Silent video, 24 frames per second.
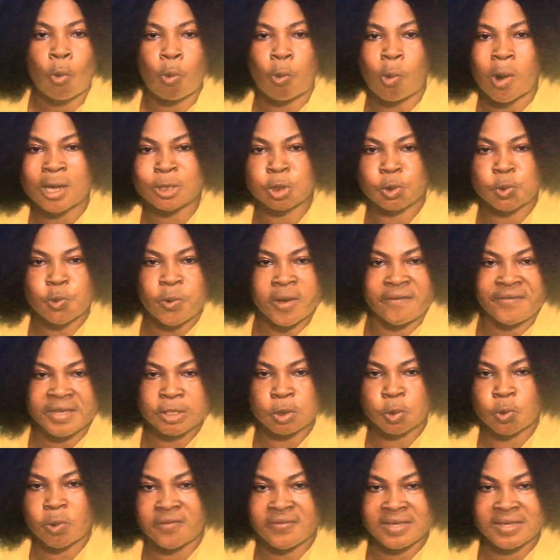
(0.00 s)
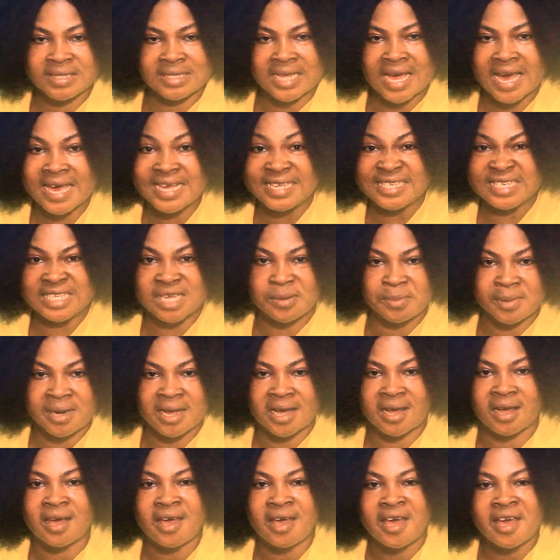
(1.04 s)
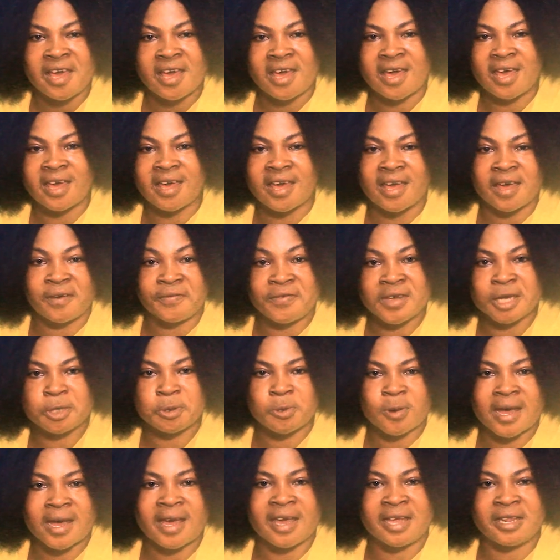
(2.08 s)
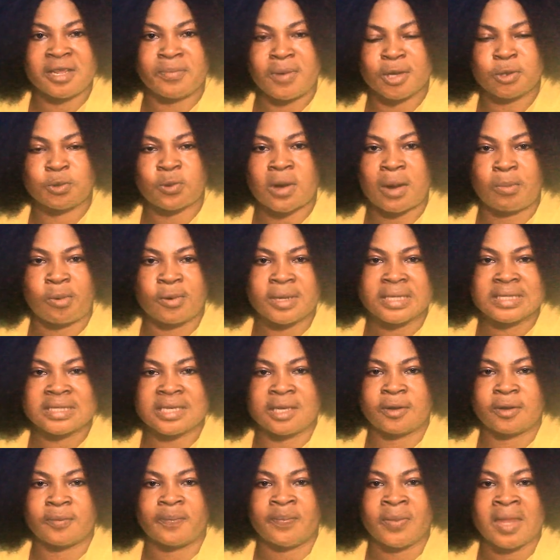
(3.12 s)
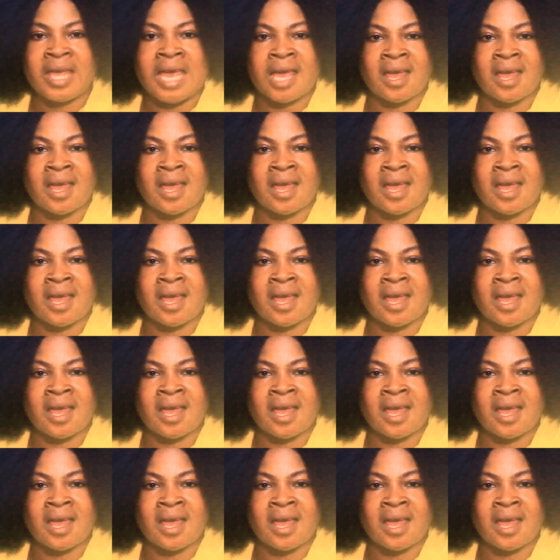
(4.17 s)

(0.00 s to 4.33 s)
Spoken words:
waso eve suave sign seminar if you are e debeto abonte no.